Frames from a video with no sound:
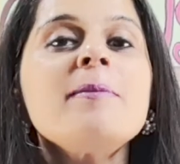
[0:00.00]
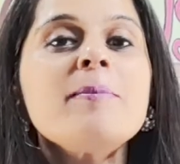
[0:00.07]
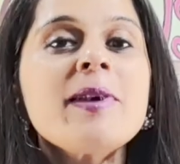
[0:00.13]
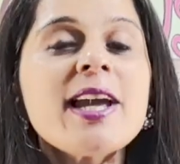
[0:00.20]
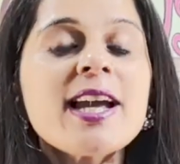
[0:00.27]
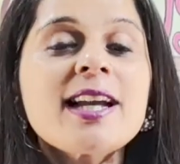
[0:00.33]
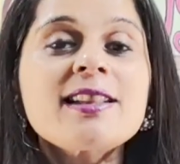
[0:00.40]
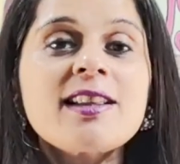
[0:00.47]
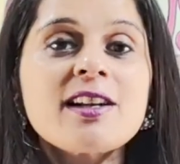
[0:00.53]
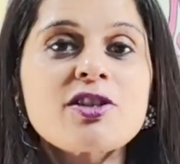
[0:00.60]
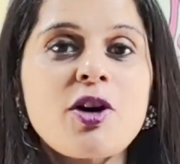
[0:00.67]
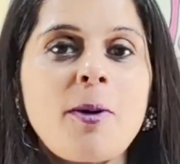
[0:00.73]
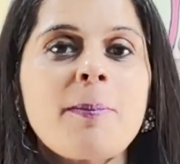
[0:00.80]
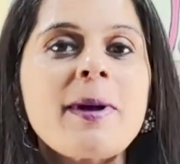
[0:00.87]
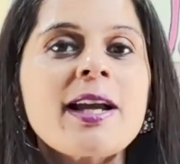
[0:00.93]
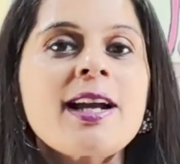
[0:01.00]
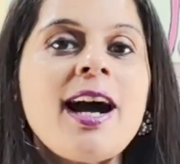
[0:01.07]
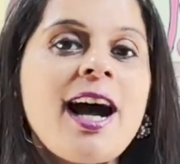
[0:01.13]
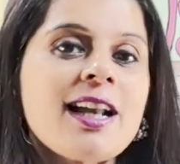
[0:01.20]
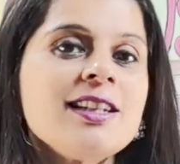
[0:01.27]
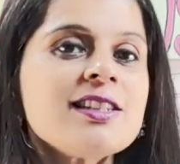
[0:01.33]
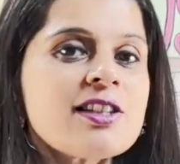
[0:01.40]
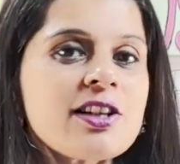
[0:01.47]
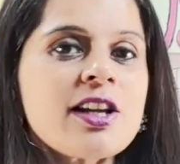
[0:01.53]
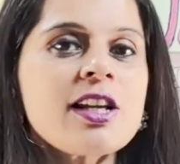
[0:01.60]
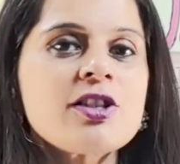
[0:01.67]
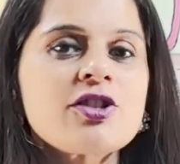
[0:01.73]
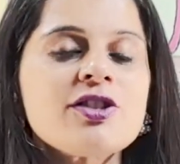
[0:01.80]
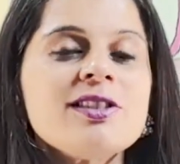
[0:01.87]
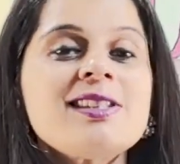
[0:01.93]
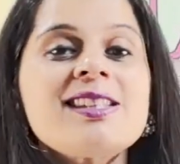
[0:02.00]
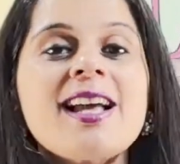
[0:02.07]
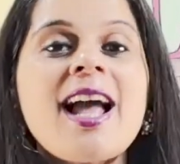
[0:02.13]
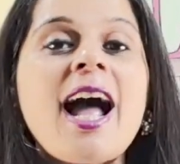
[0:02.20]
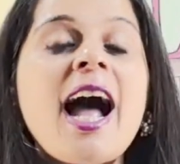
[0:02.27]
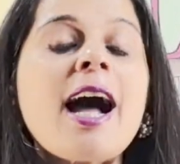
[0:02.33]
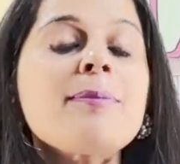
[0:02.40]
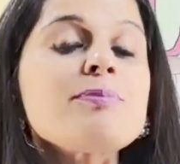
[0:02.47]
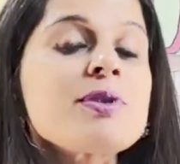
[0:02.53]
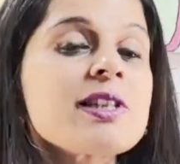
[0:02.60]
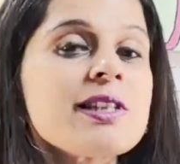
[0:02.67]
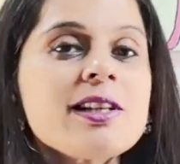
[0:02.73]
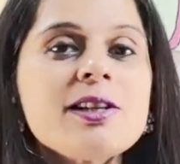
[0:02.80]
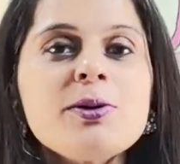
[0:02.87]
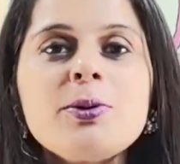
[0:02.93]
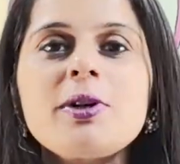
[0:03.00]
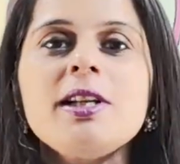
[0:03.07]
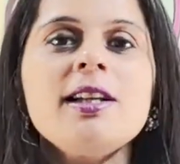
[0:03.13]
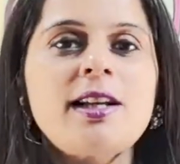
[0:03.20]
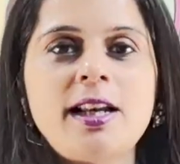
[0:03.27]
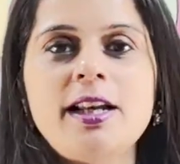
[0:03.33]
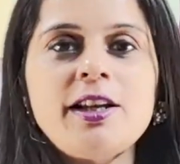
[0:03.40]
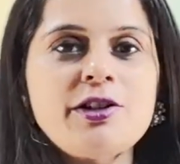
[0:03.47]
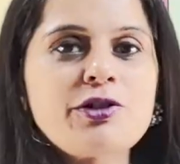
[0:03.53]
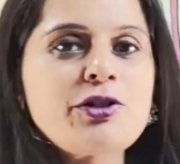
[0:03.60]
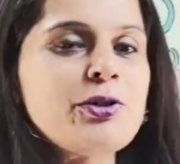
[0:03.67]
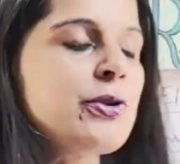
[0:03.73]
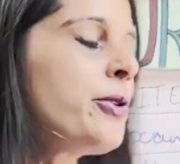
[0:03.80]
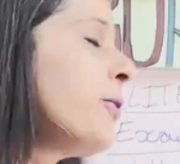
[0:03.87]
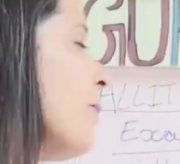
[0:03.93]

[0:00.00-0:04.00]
make the topic alliterations absolutely clear to you.